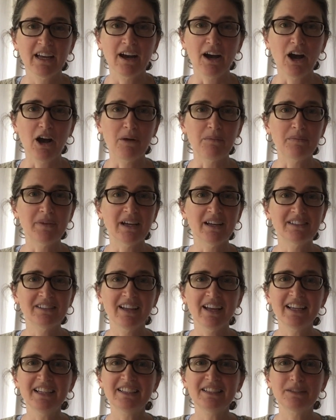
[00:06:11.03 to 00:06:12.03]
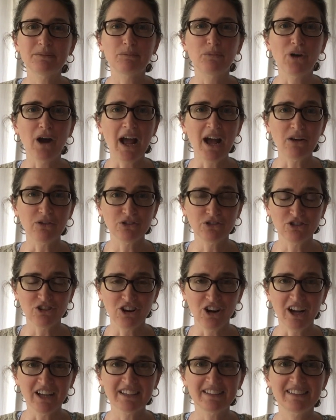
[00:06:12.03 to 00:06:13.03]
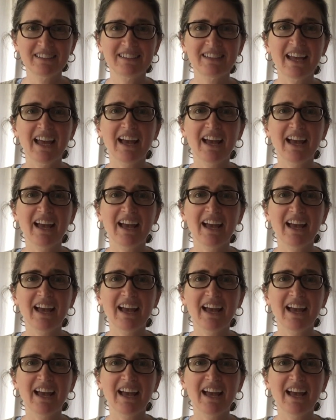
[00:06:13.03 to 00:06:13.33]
a nice brown crust